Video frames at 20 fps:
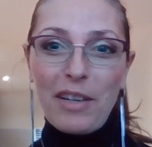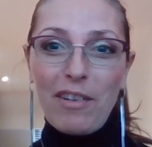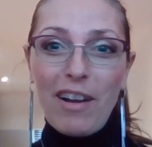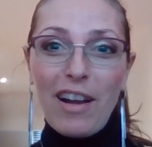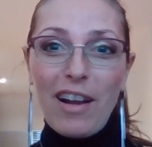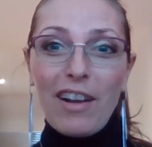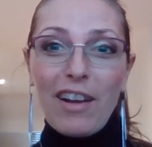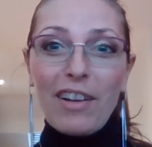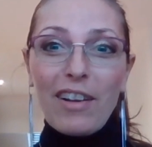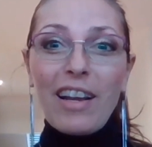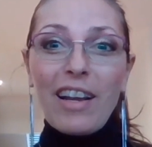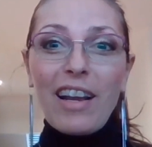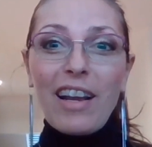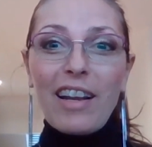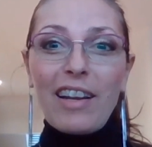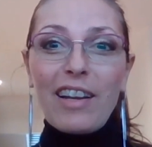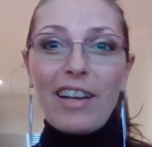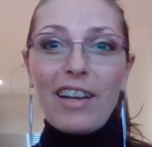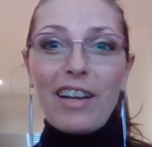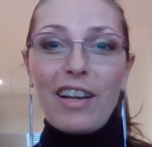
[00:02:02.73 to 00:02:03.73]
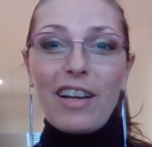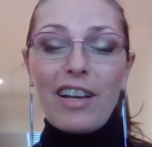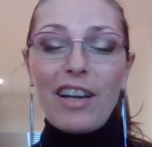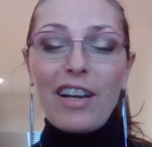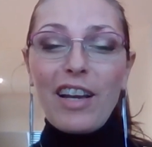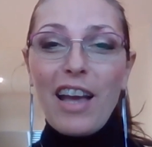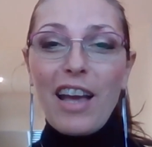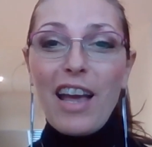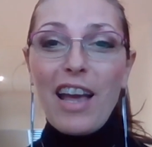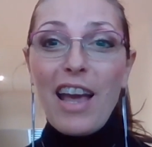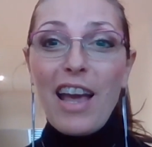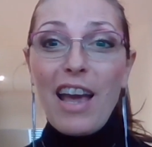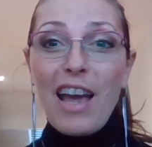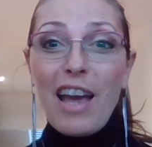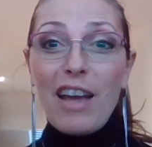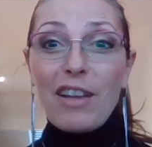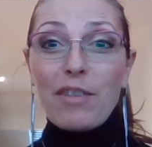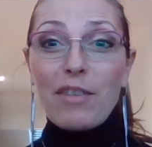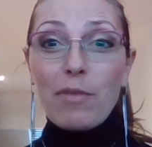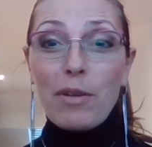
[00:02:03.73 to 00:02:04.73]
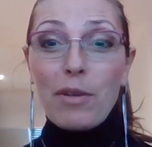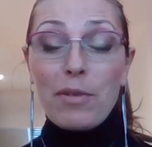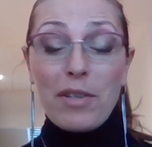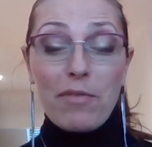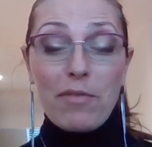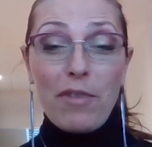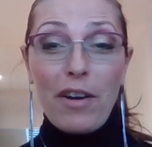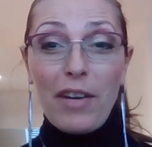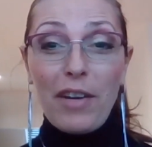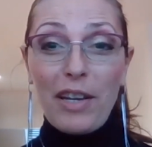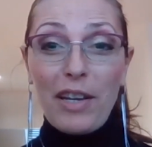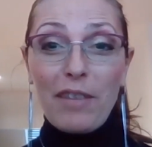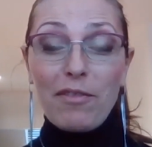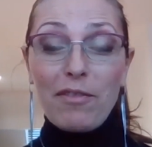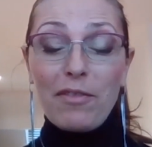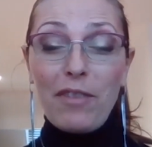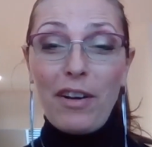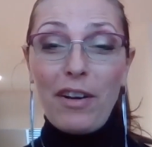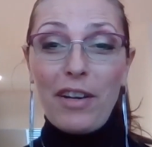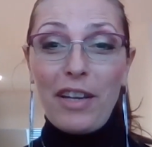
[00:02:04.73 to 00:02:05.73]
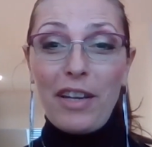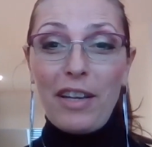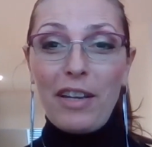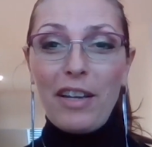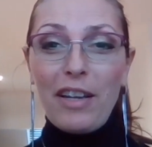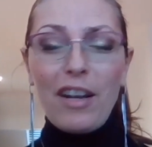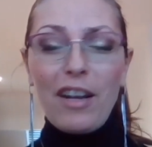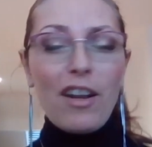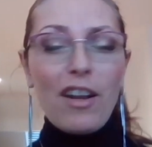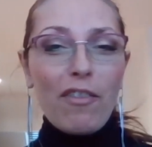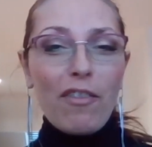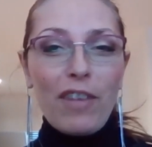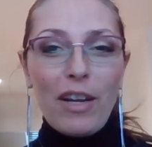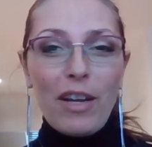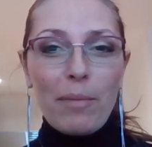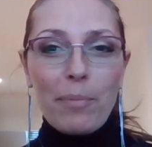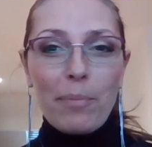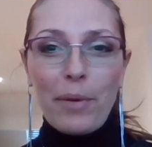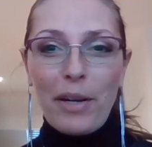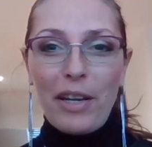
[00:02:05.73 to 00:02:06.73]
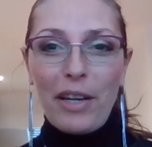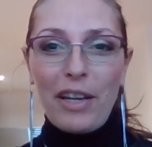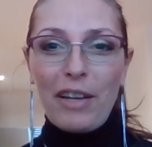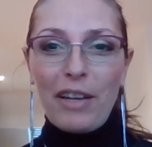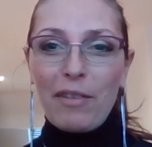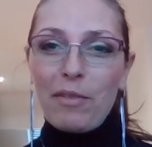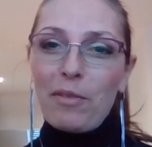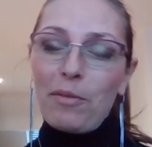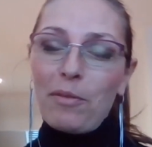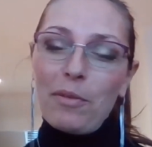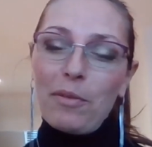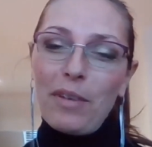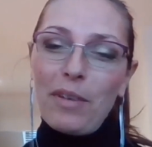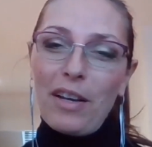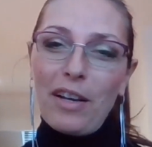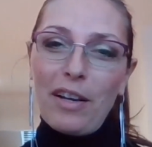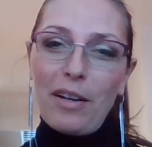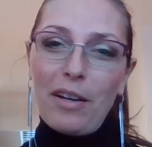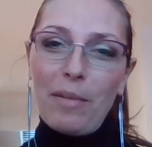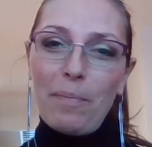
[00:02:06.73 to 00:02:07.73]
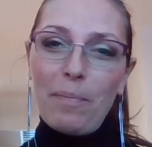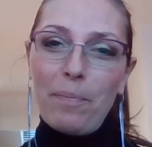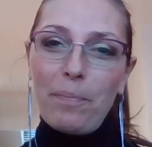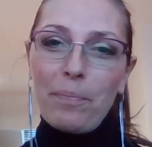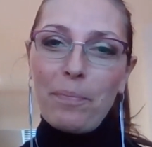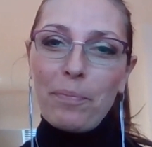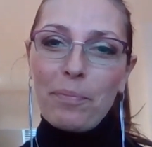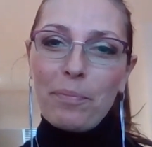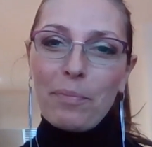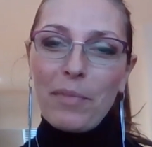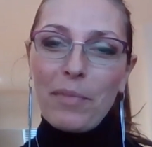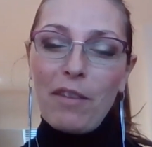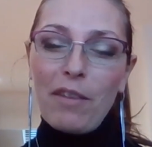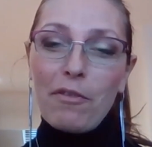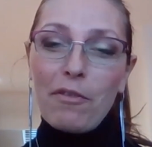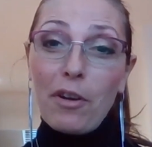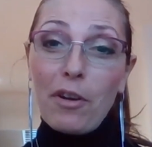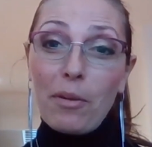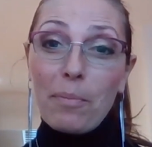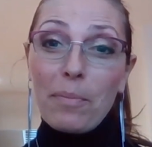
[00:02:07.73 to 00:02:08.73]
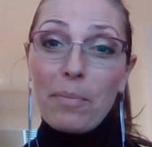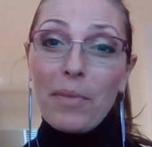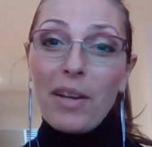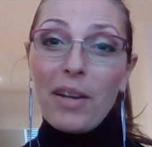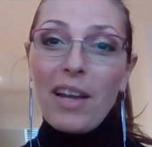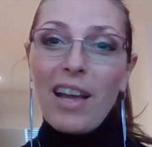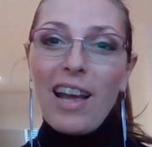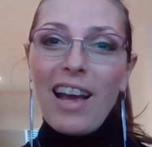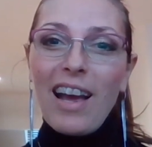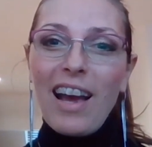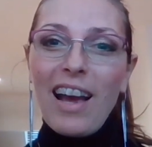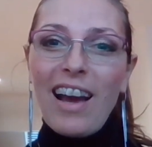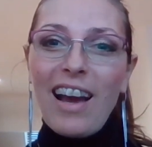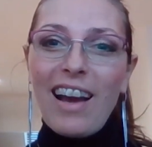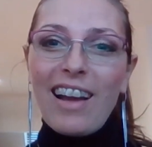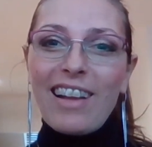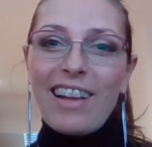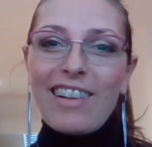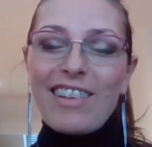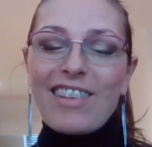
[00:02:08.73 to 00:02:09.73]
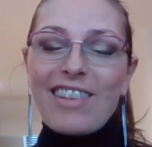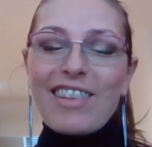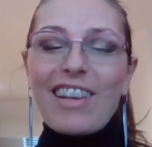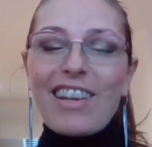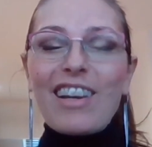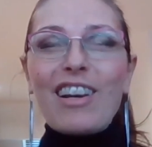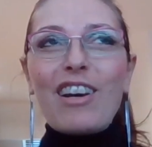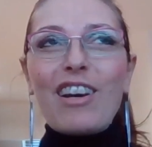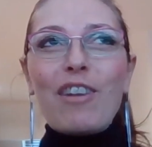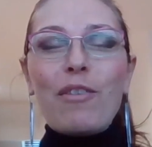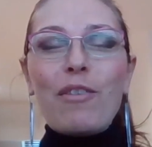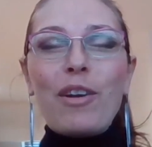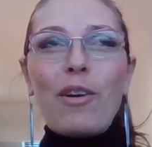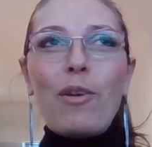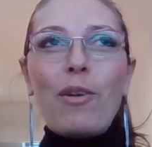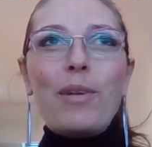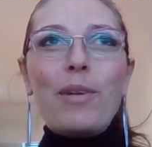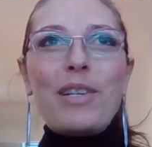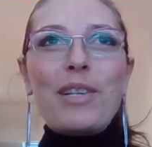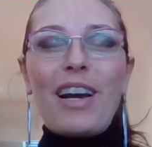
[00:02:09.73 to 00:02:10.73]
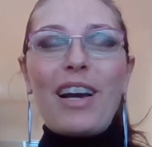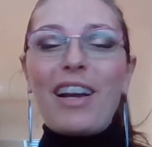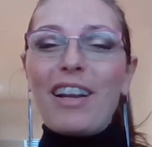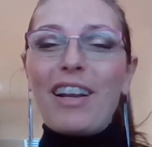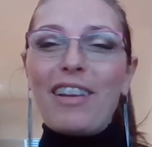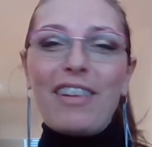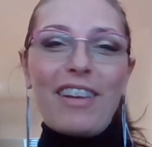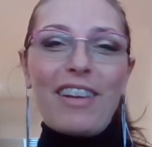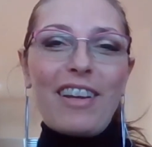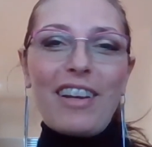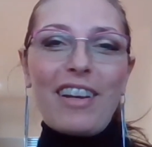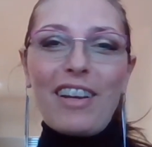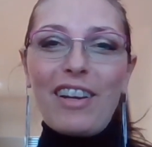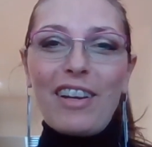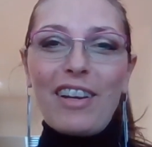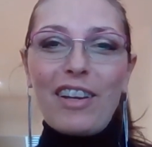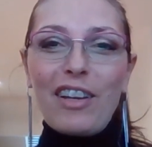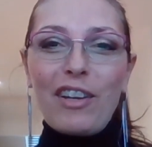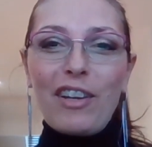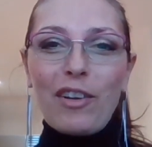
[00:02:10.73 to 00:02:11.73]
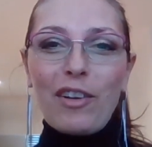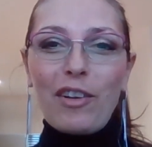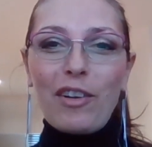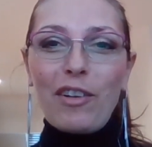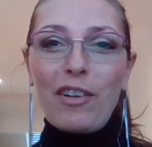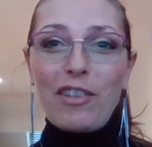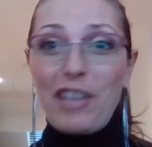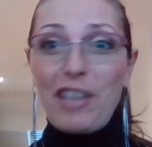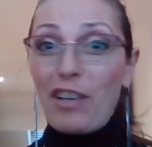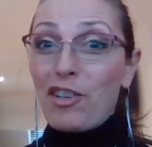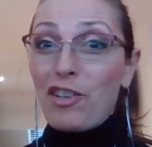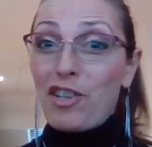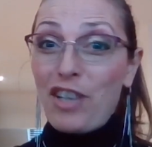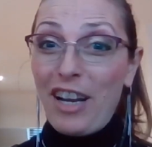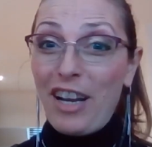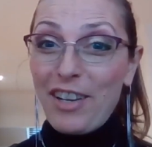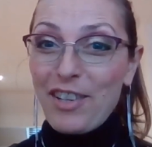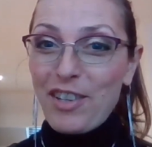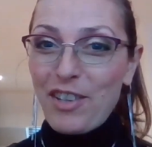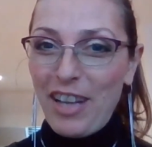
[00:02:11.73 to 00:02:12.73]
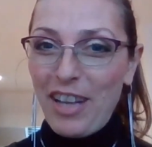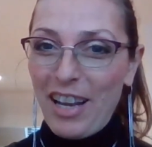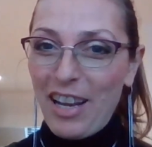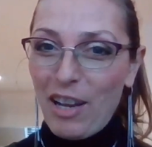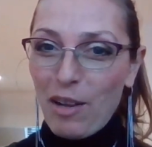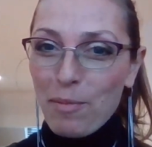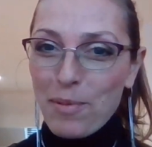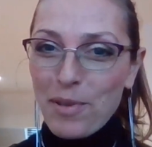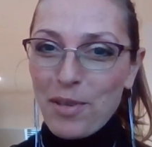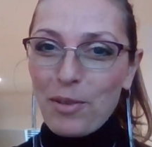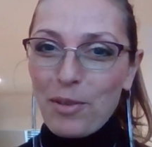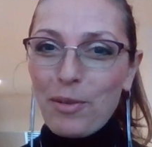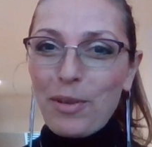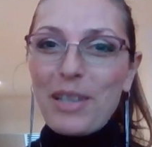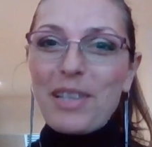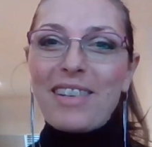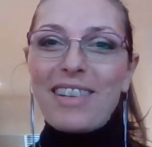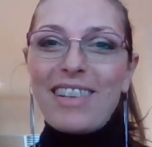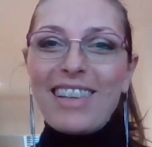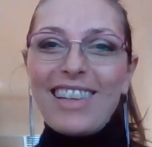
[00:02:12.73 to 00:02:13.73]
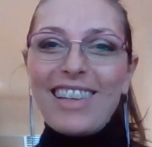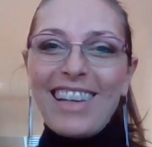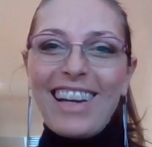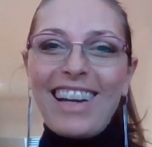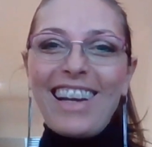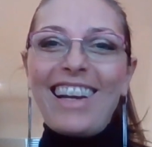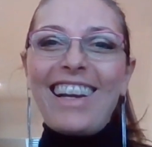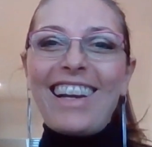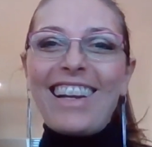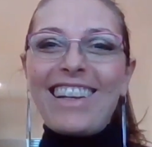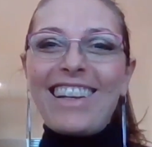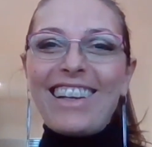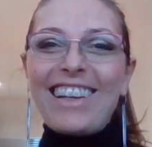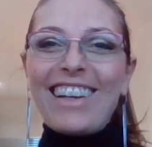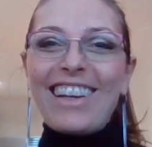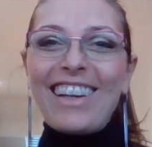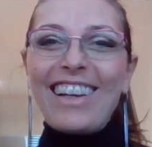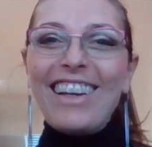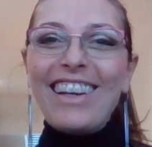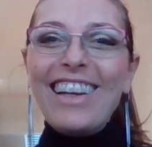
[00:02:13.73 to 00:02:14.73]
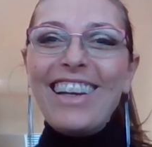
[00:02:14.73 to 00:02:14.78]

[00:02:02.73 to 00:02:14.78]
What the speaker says: around, and it was very, very lovely upbringing in Rome. And we always had, you know, sunshine, so that helps always. and